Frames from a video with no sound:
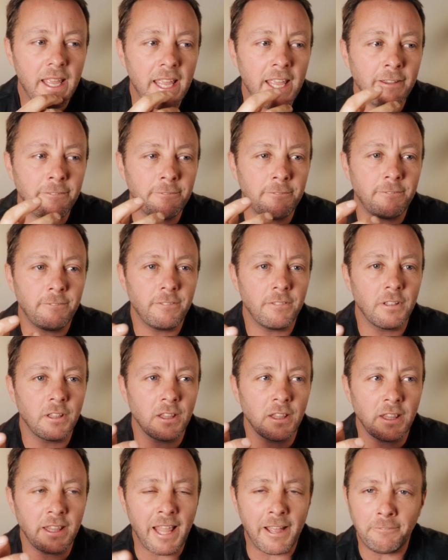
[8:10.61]
If
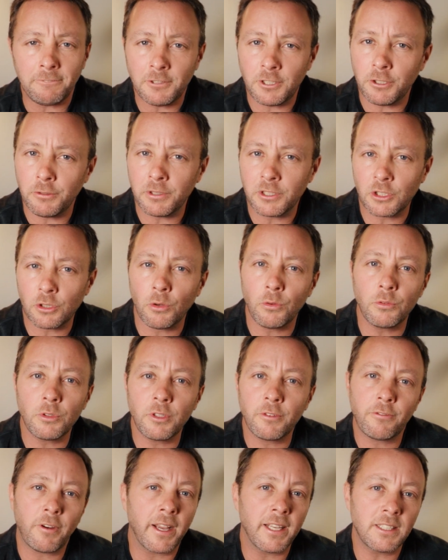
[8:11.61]
left to its
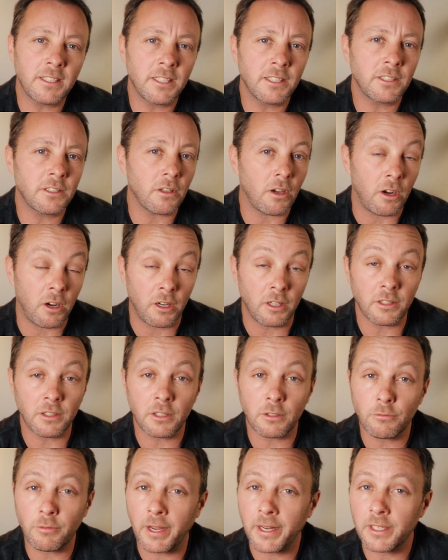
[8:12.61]
own devices
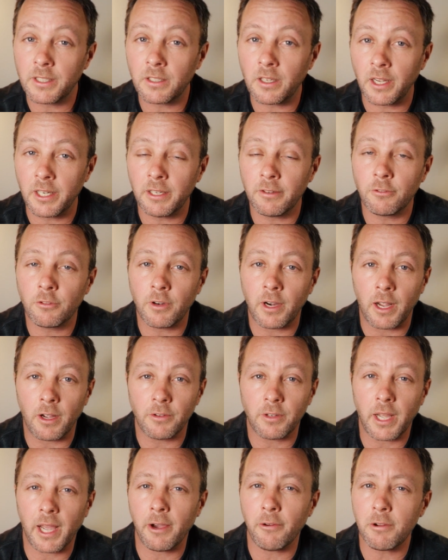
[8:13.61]
on the right kind of
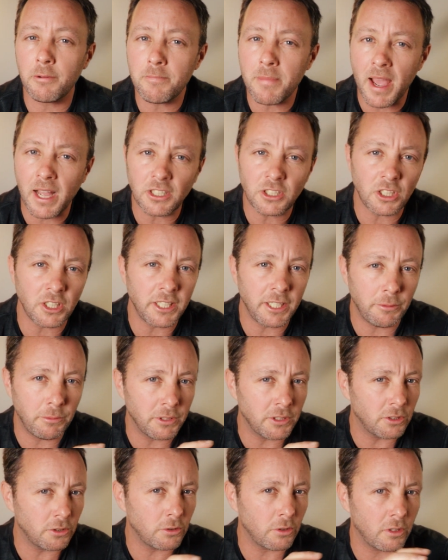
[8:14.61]
ground, I would imagine it
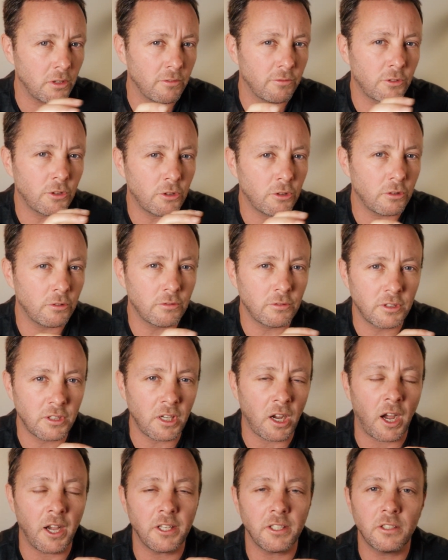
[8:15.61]
would sort of
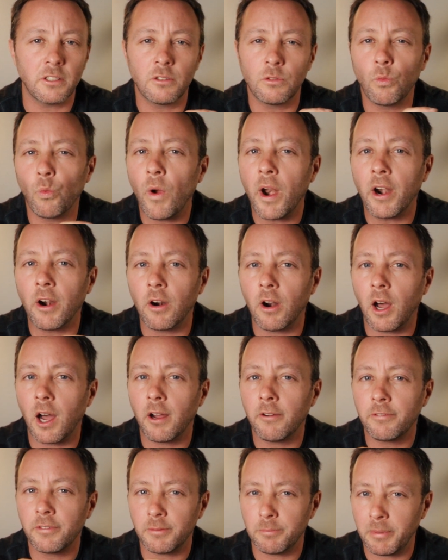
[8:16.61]
cut and wear
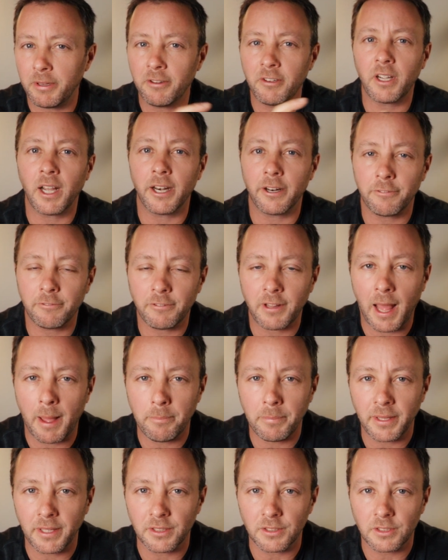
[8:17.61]
off and be kind of
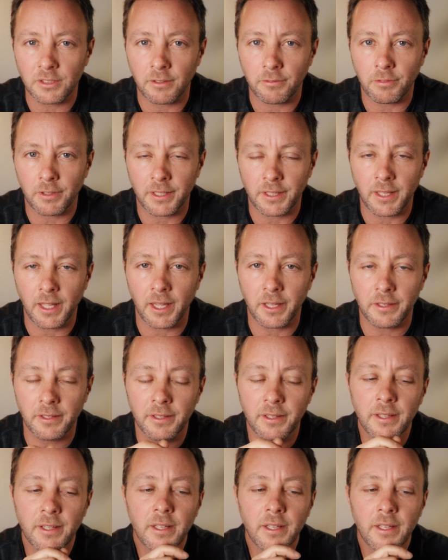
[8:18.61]
flappy and stuff like that.